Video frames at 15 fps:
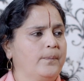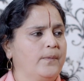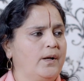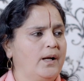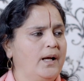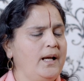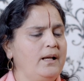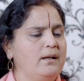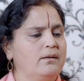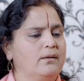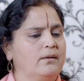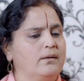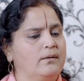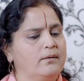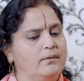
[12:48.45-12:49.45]
right?
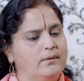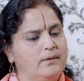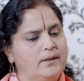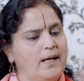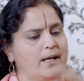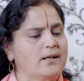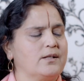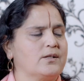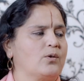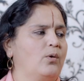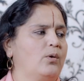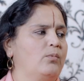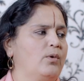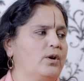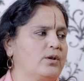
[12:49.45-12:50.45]
That is
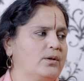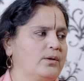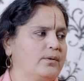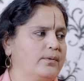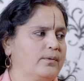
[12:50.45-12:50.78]
called water.